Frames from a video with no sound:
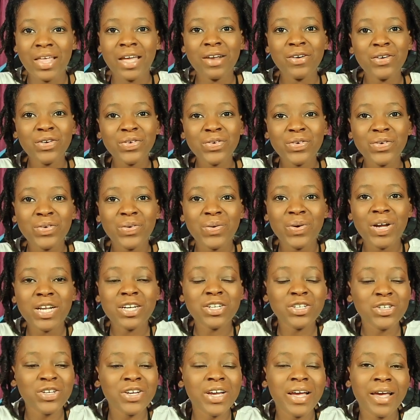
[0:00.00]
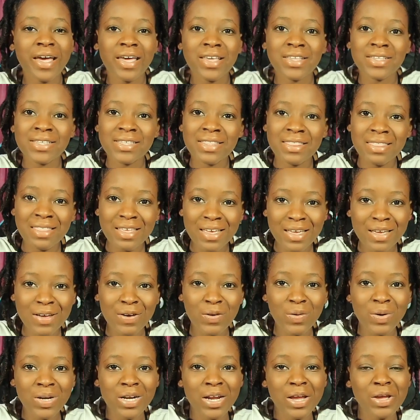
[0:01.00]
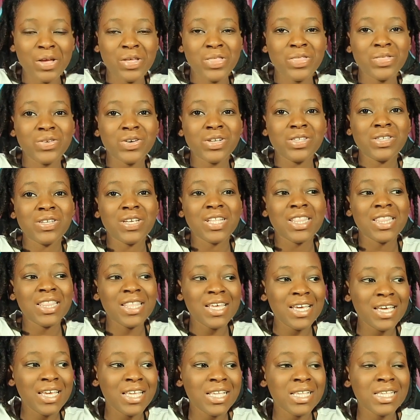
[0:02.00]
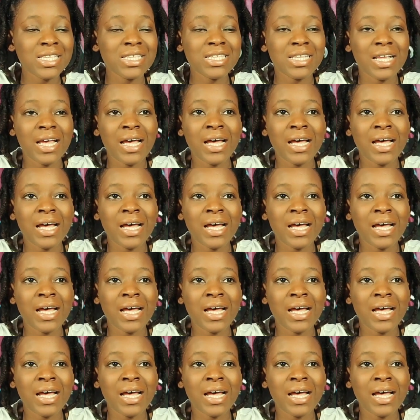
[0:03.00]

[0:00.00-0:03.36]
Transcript: I don't know, what do you guys think? What are your thoughts on this?